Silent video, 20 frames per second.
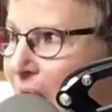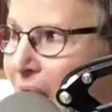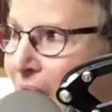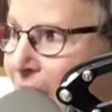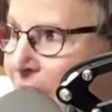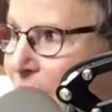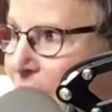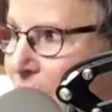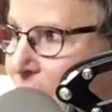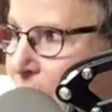
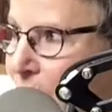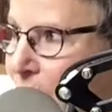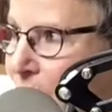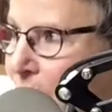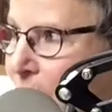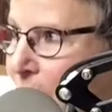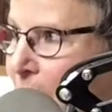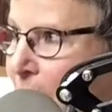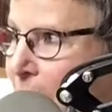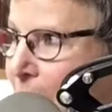Okay.
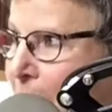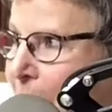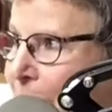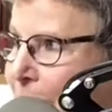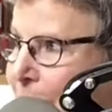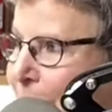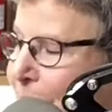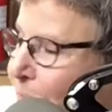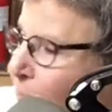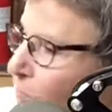Well, be
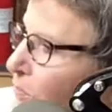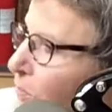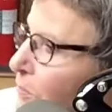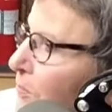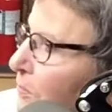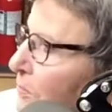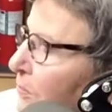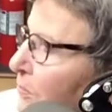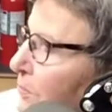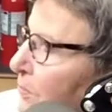there, folks.
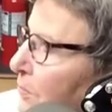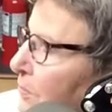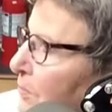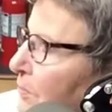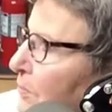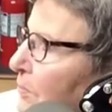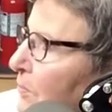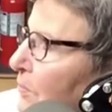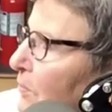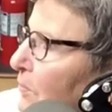It's
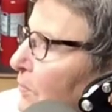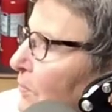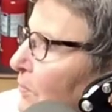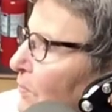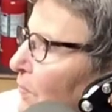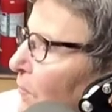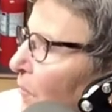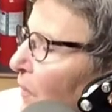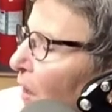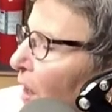very
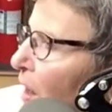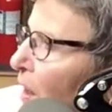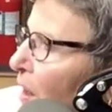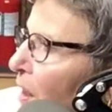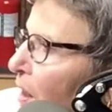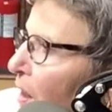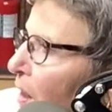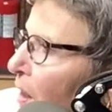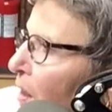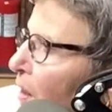interesting to
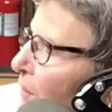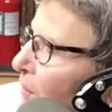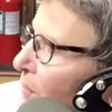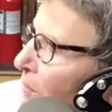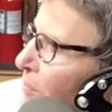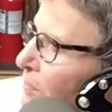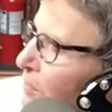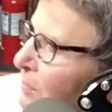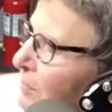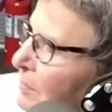anybody that
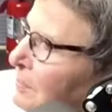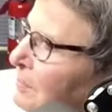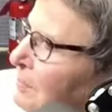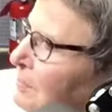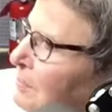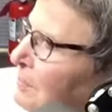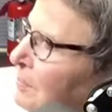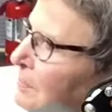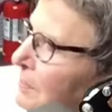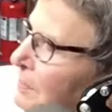likes to
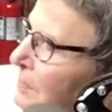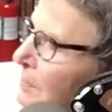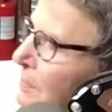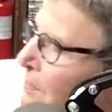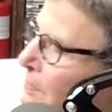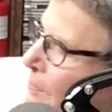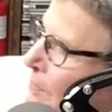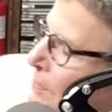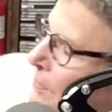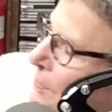garden. This is
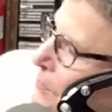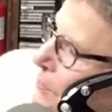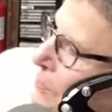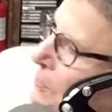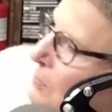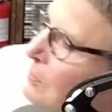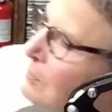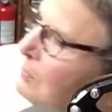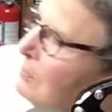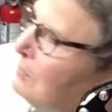just like one
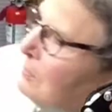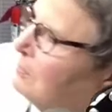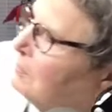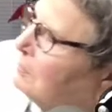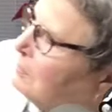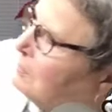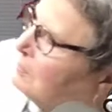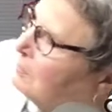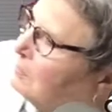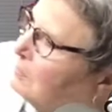more step
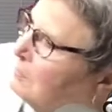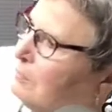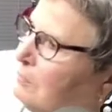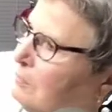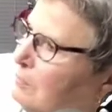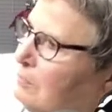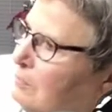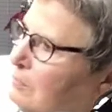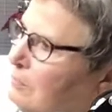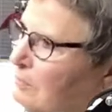of
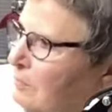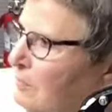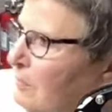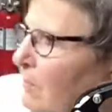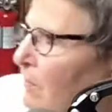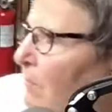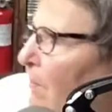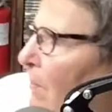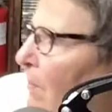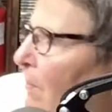knowledge to
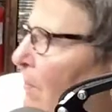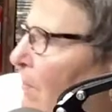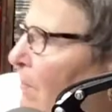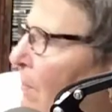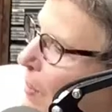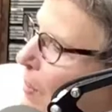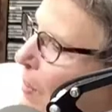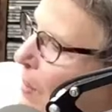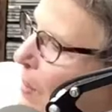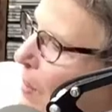kind of
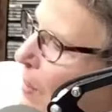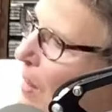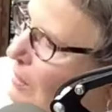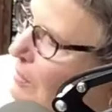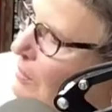help